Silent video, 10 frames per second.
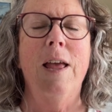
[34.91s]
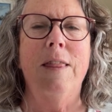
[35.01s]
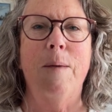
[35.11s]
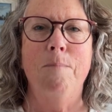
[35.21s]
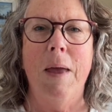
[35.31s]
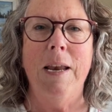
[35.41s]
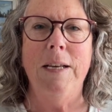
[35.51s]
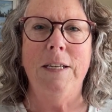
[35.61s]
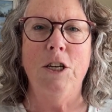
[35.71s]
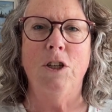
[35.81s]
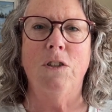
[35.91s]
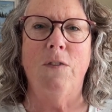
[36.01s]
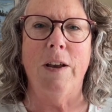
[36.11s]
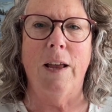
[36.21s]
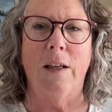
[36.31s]
that many teachers
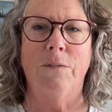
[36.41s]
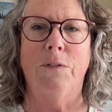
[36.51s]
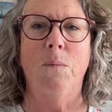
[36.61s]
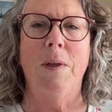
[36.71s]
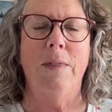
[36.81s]
find helpful when